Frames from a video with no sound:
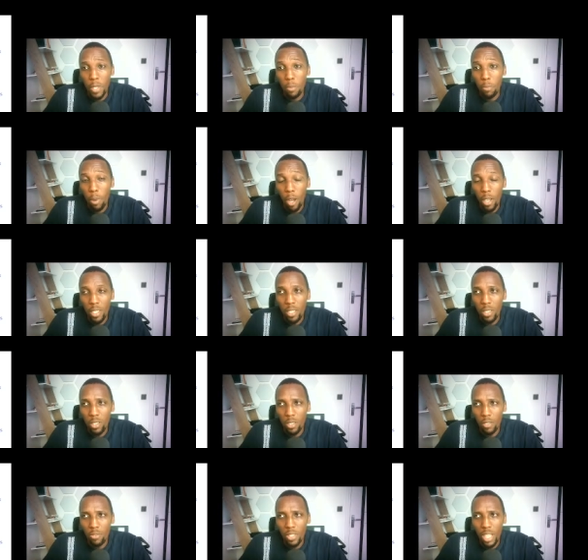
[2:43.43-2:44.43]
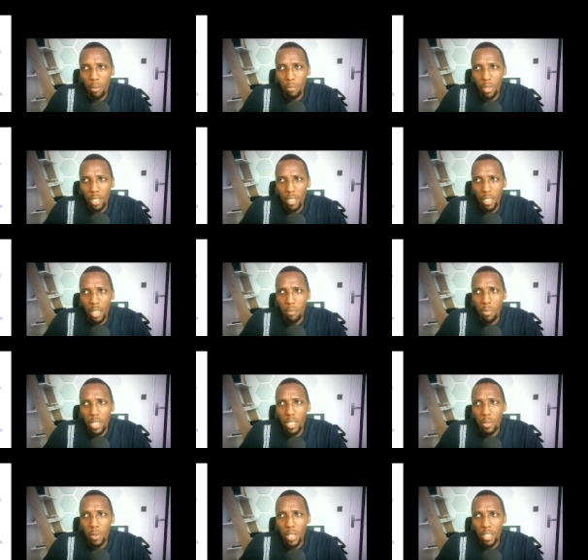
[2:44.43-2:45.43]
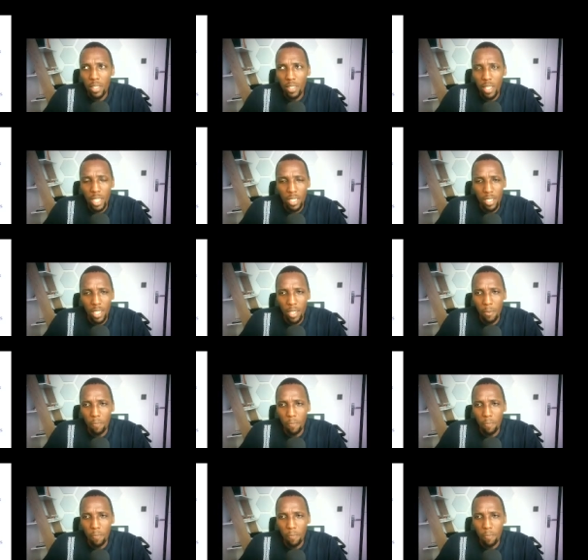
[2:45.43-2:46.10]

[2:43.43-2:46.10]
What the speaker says: importance of sampling, there are many ways that